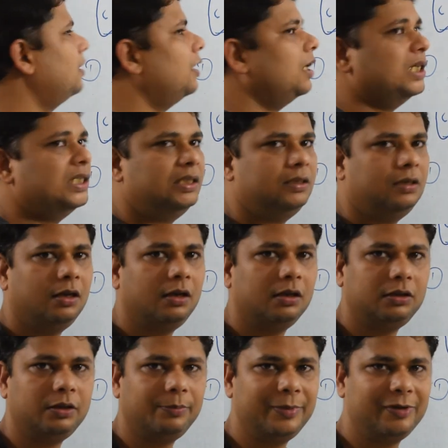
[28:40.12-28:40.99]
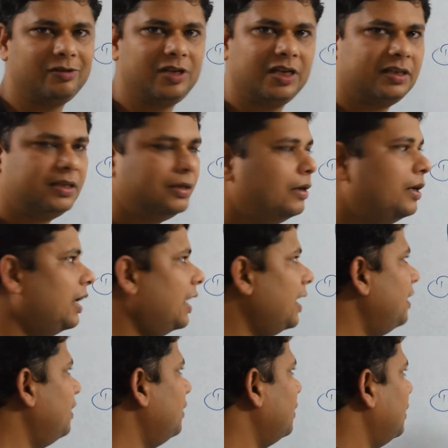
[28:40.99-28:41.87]
cause the mutation
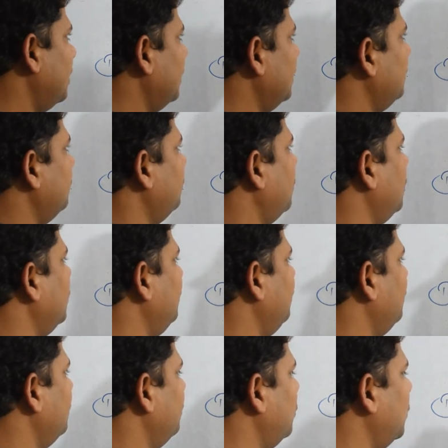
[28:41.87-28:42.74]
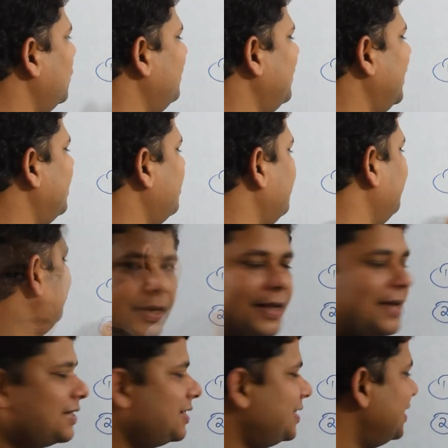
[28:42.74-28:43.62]
in bone marrow.
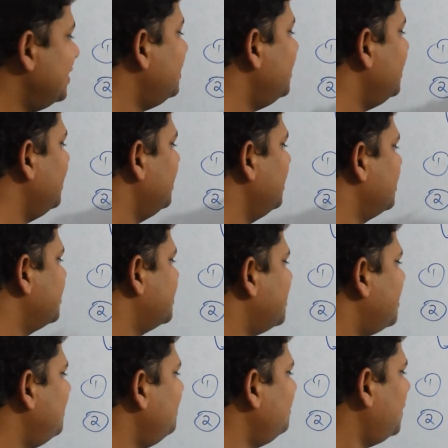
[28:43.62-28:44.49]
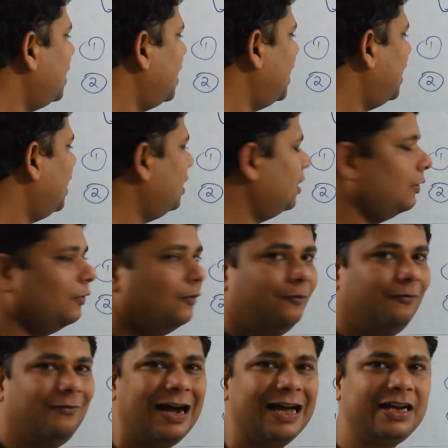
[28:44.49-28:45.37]
Next is some
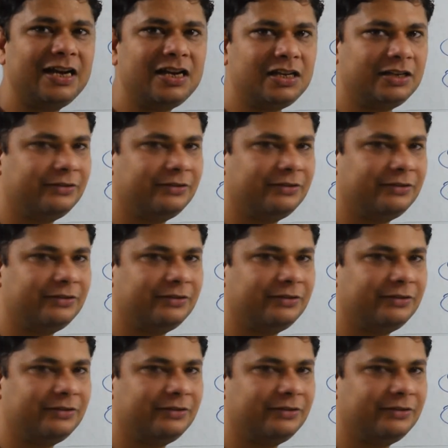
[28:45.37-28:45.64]
viral